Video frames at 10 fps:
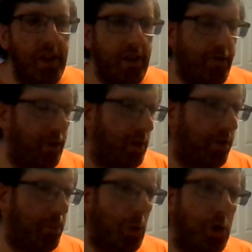for a
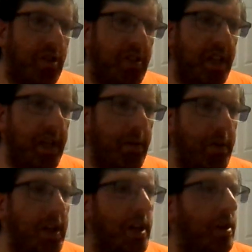sports
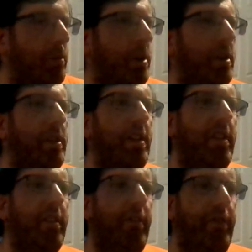team whether
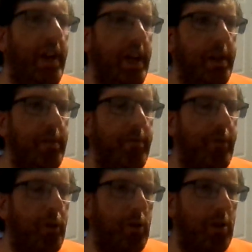that's a fandom
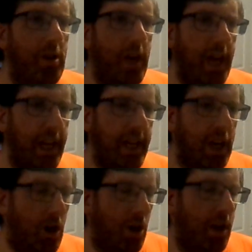for an
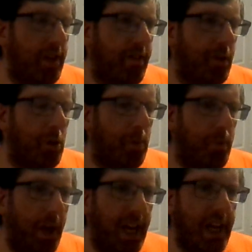artist or
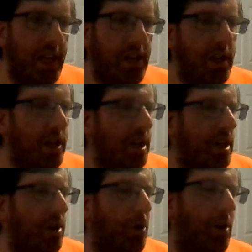band
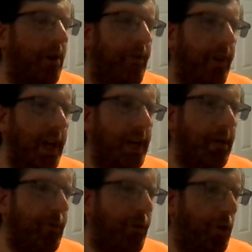or a
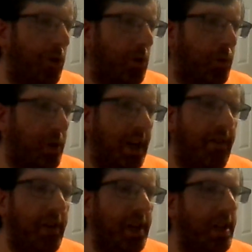fandom for
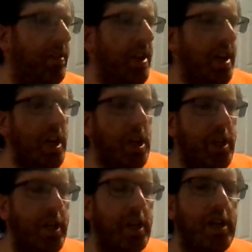whatever it is,
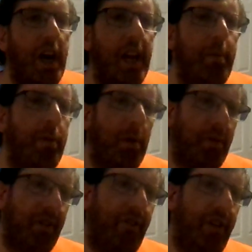you got to be
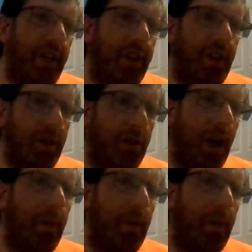able to finish. You got